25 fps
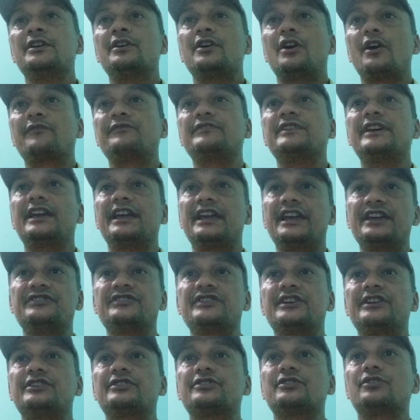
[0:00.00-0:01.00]
of the
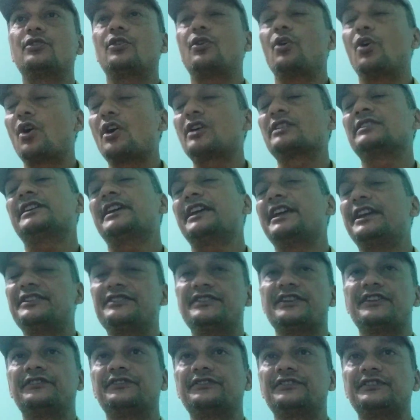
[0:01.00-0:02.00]
agent or the
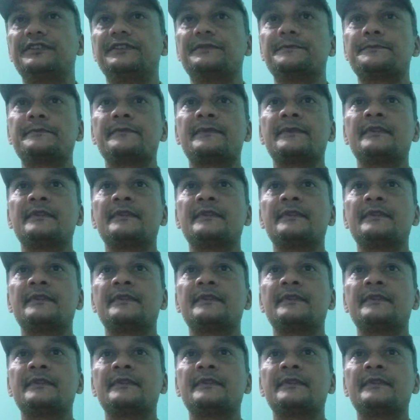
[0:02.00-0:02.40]
agency.